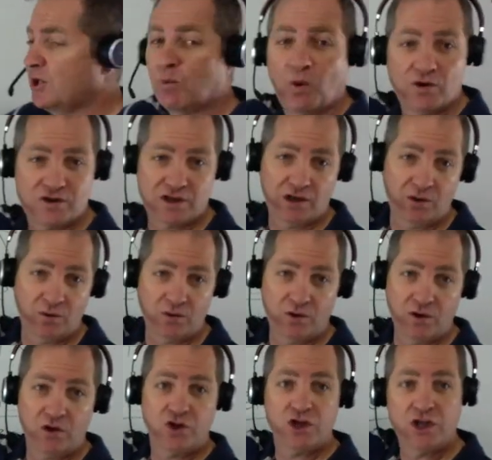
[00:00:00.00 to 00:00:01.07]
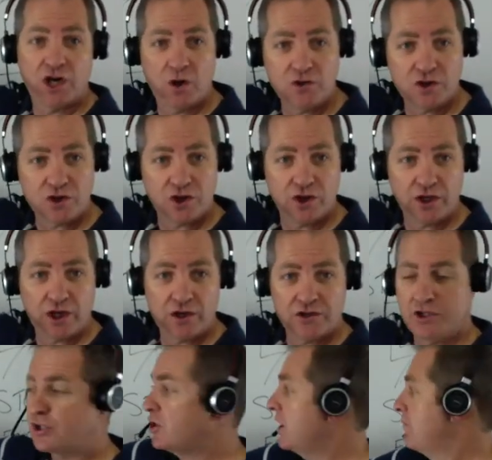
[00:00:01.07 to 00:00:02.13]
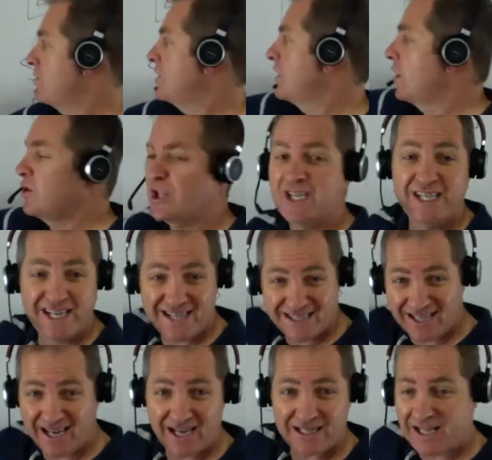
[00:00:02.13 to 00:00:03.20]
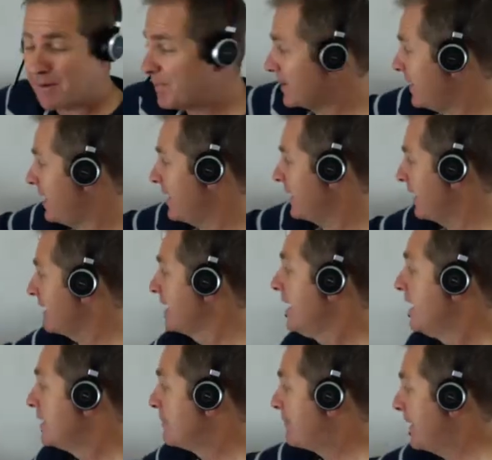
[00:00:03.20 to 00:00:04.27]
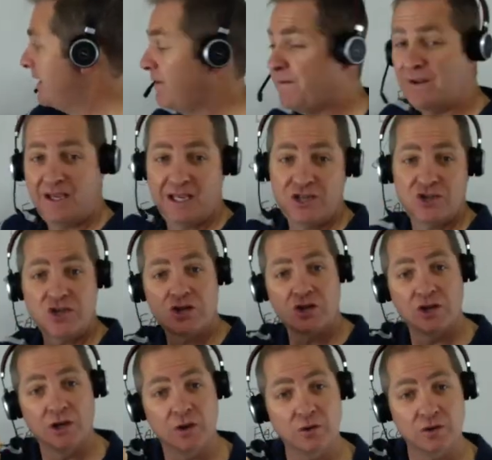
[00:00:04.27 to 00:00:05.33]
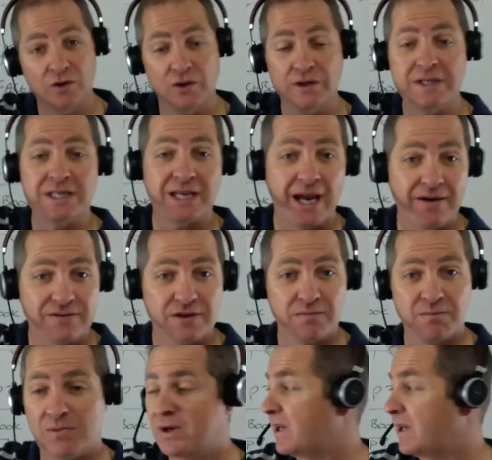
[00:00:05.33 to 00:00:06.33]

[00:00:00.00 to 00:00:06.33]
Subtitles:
she wants to look good. She knows she's going to go to the gym. She knows she needs to get into that bikini. The benefit is she's going to look good, save some